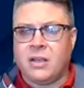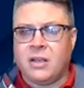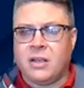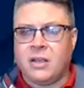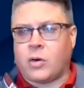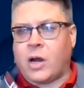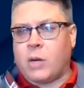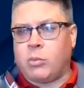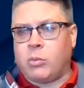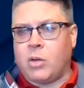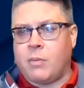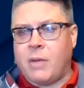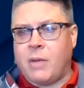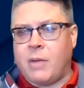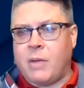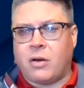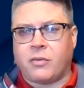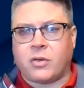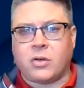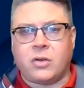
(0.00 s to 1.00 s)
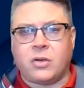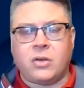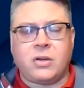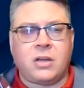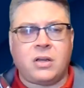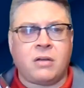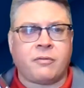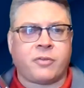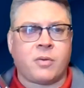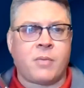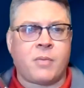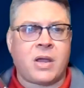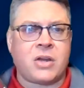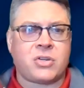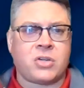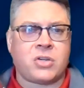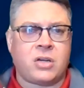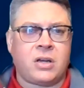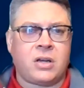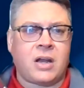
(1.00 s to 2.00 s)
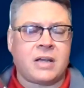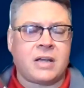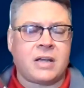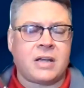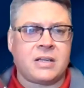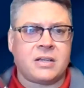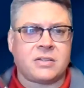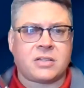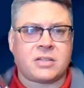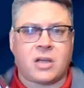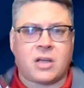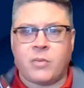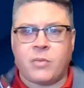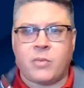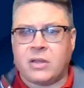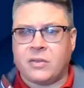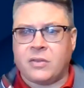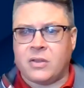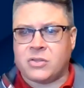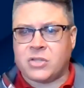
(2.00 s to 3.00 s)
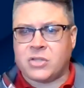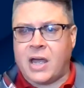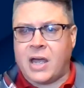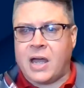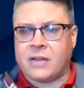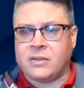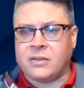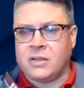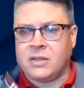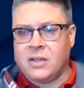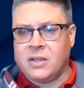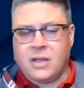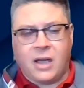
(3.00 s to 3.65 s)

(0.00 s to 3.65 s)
an incredible amount of good information and ideas coming in the chat.